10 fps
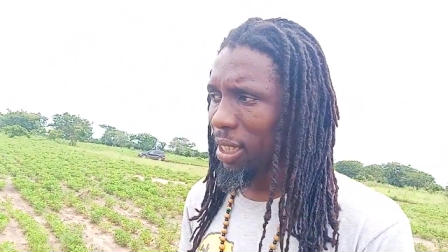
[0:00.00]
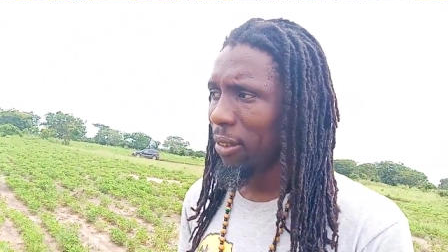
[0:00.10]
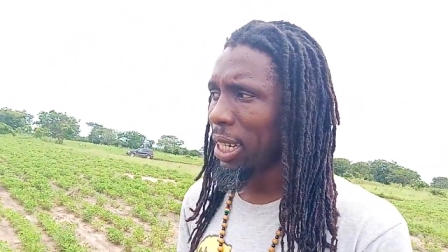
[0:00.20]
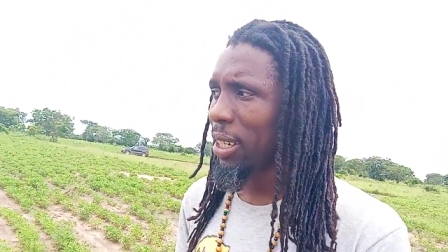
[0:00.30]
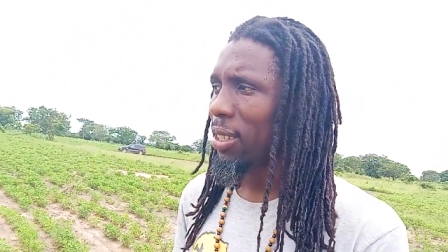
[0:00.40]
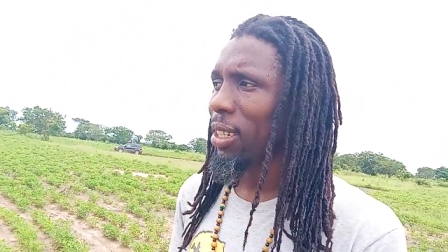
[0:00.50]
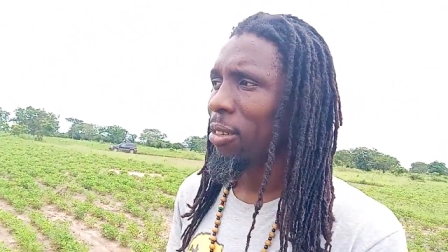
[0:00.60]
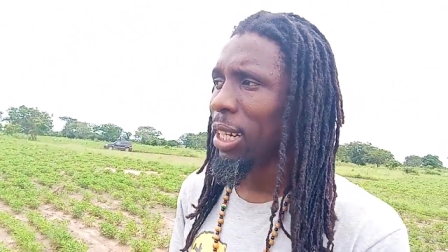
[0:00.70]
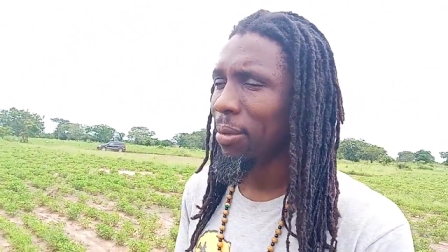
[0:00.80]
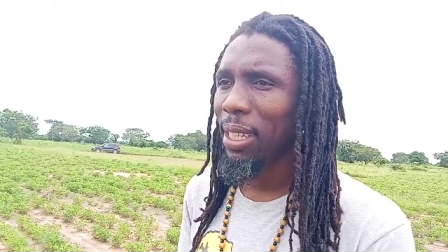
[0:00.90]
You
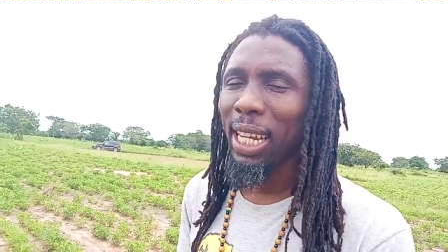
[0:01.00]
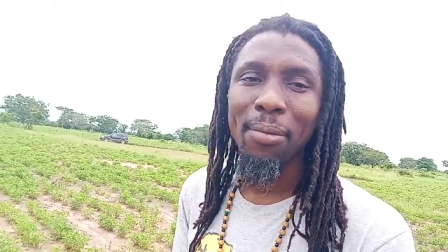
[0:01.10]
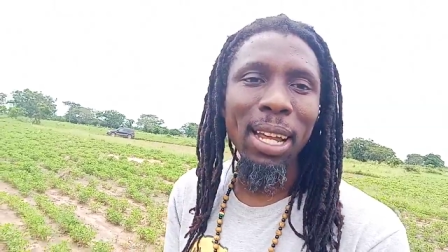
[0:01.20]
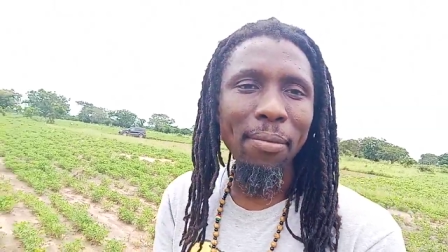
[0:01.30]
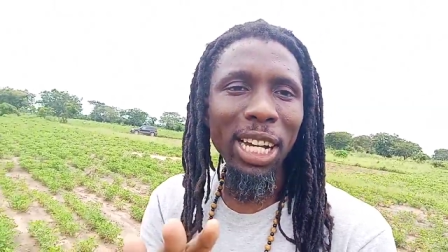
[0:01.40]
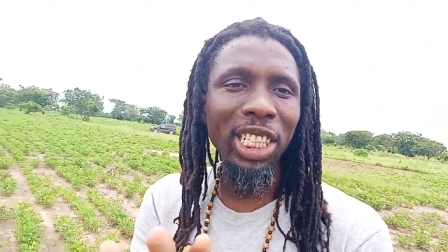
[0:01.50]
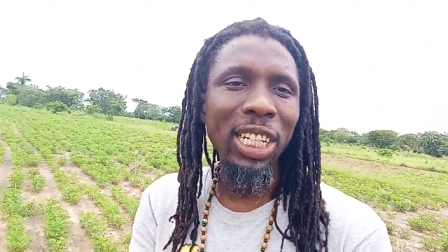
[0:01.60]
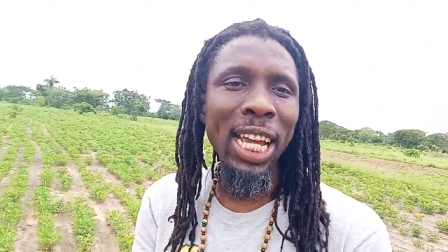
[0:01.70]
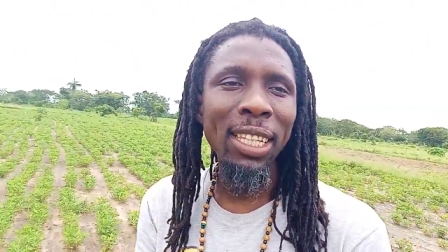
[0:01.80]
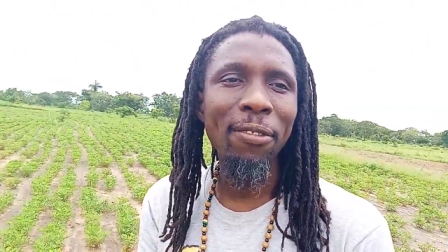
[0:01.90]
understand what I'm saying? I'm not
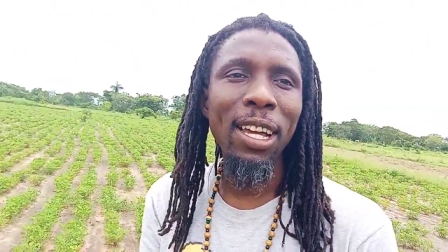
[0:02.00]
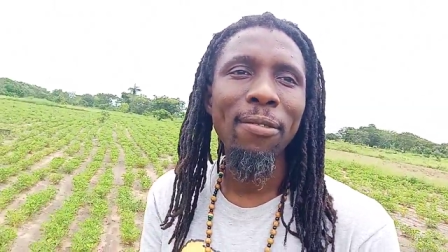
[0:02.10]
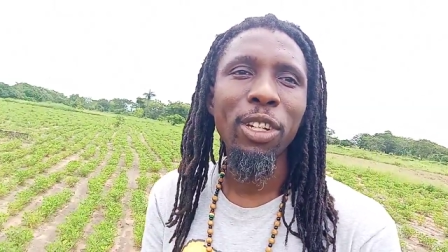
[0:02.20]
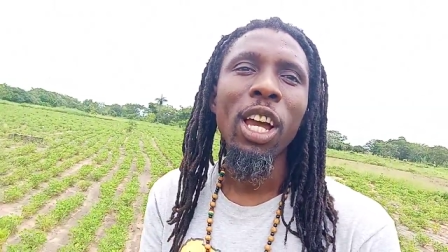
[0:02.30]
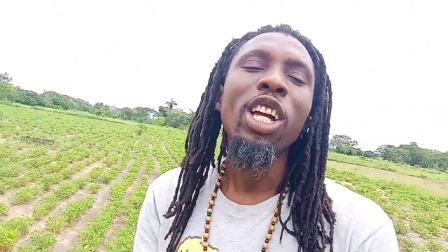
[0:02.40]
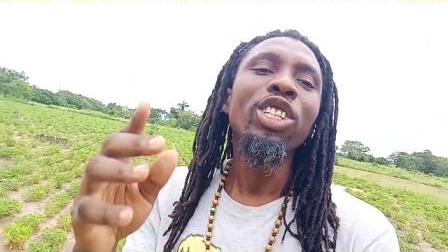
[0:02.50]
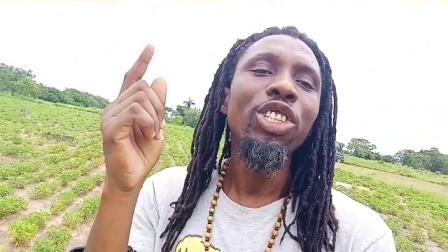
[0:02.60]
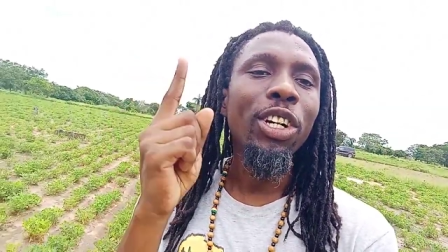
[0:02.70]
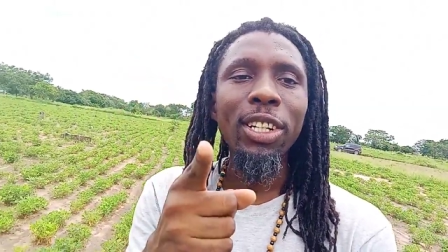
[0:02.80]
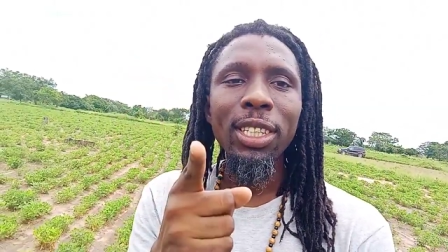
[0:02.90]
bashing 9 to 5.
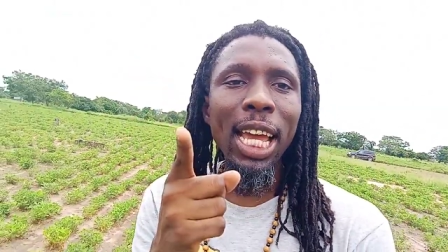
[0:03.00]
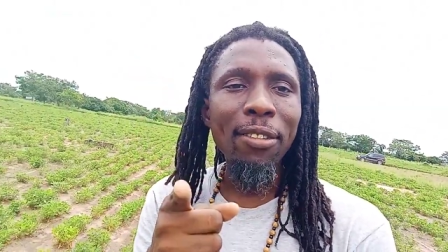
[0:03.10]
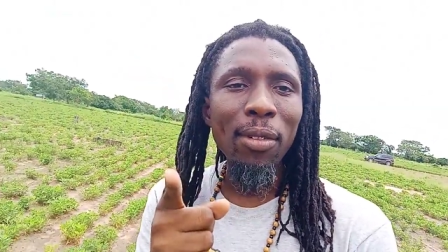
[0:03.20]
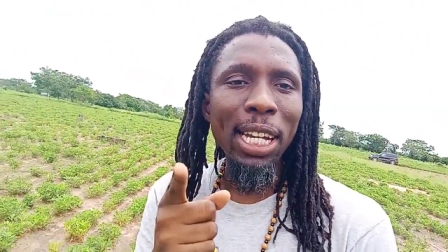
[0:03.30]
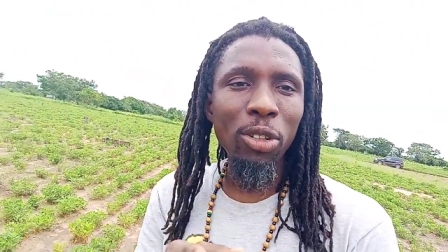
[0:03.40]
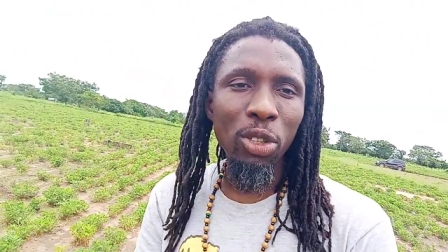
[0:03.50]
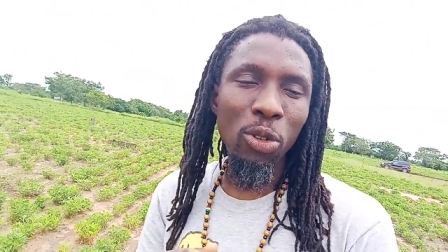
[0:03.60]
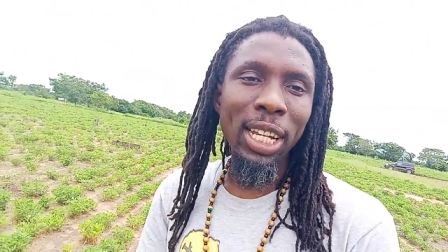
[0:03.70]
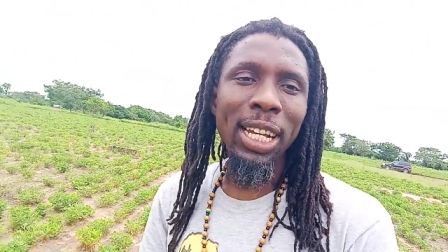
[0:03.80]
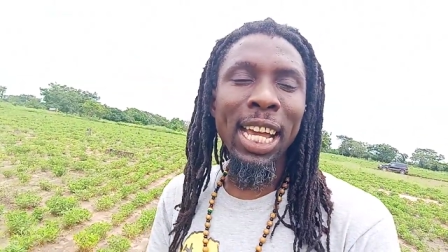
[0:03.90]
Shout out to everybody who's
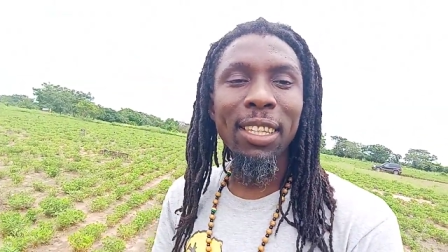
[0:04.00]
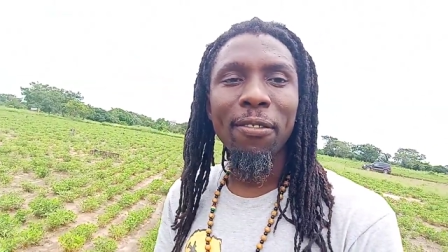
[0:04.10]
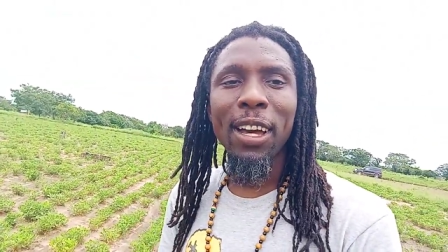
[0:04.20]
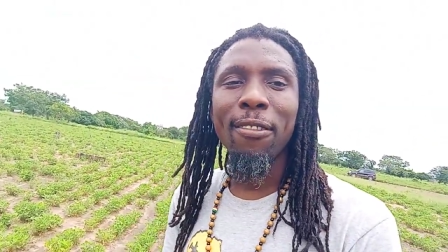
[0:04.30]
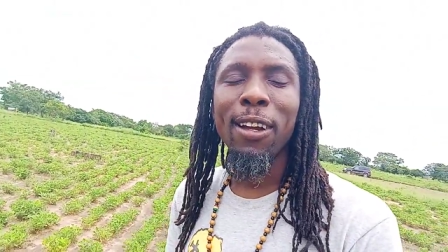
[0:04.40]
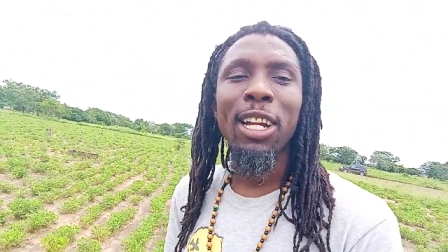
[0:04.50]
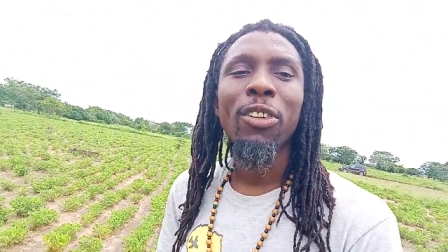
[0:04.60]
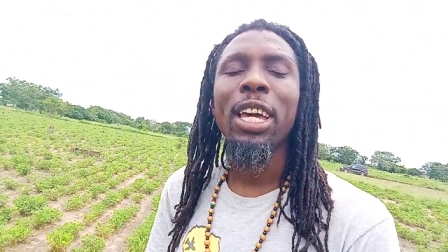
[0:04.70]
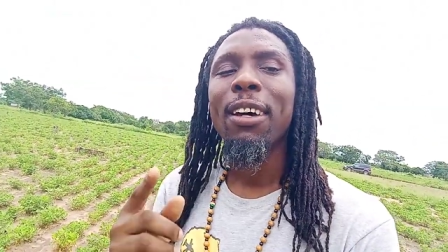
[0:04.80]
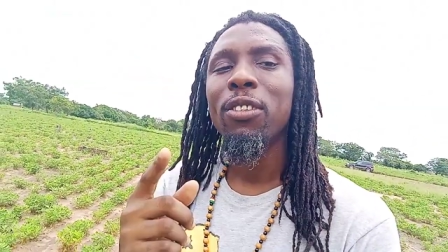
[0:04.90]
doing a 9 to 5 right
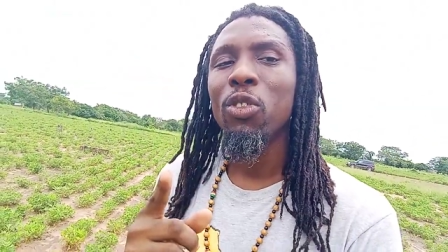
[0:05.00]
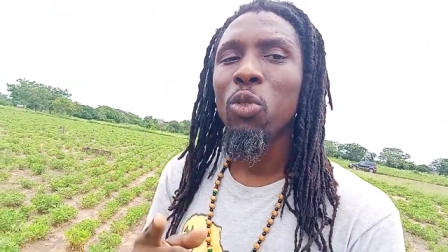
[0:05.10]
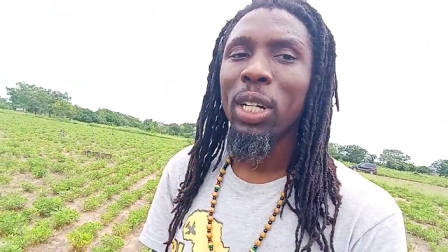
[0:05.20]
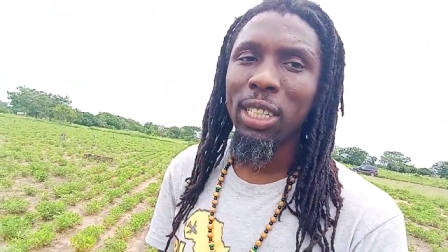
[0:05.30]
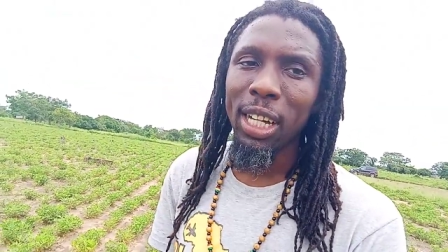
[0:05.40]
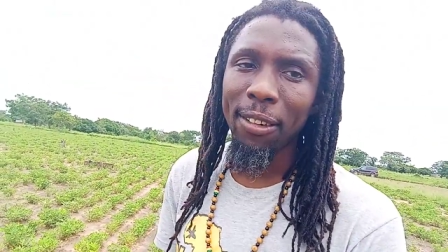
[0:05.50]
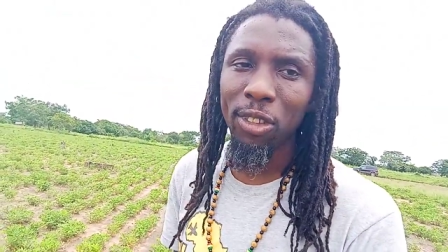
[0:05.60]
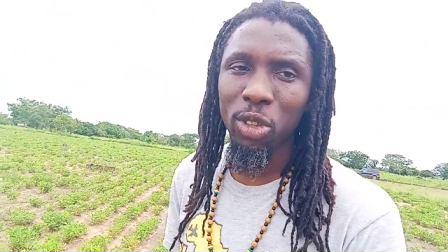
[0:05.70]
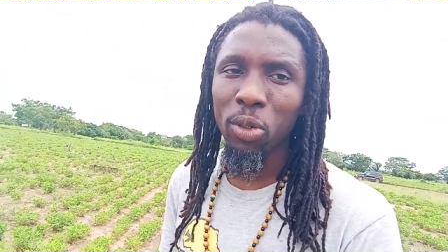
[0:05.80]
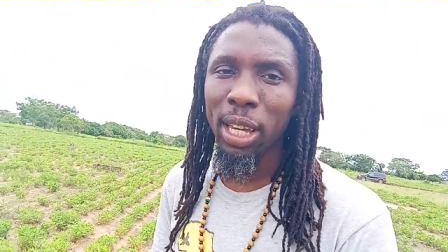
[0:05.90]
now. You have to do what you have
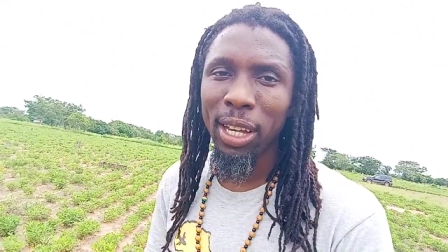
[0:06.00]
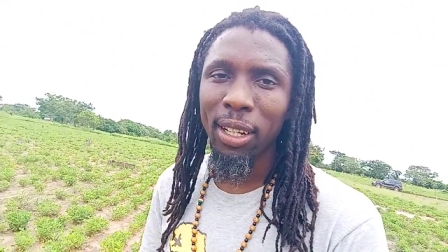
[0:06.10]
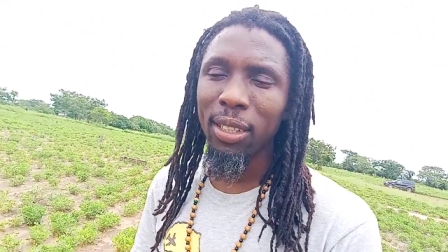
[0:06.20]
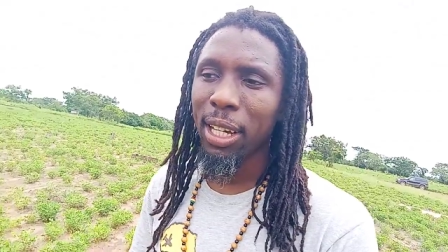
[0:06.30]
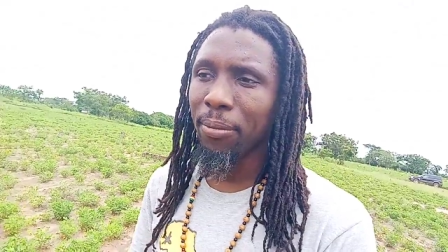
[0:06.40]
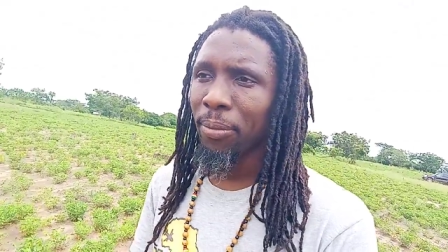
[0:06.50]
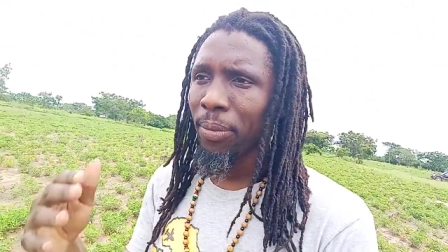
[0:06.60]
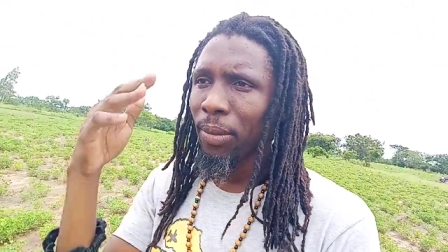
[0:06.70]
to do. You understand?